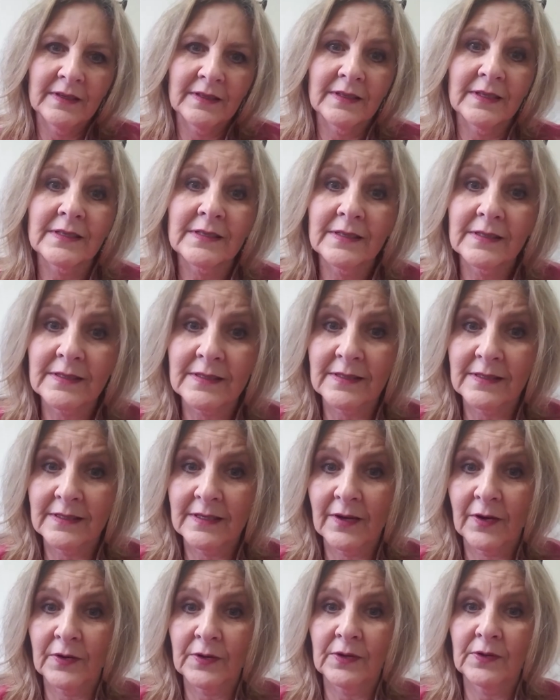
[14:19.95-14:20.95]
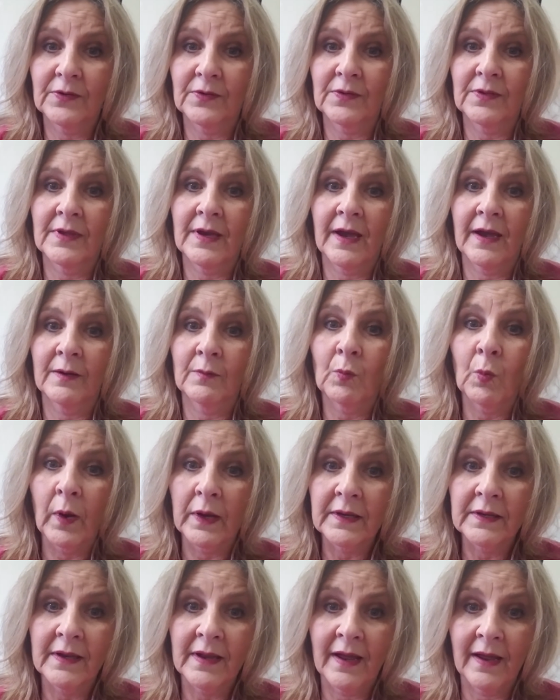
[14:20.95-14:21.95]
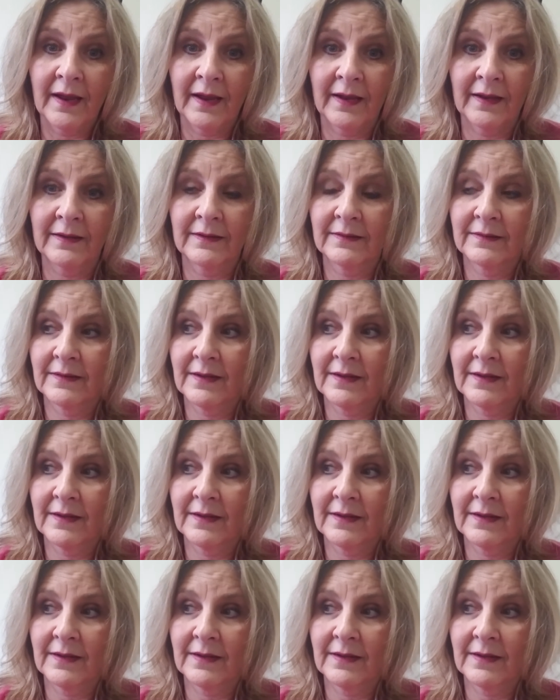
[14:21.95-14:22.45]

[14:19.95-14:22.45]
This is to tell you that one day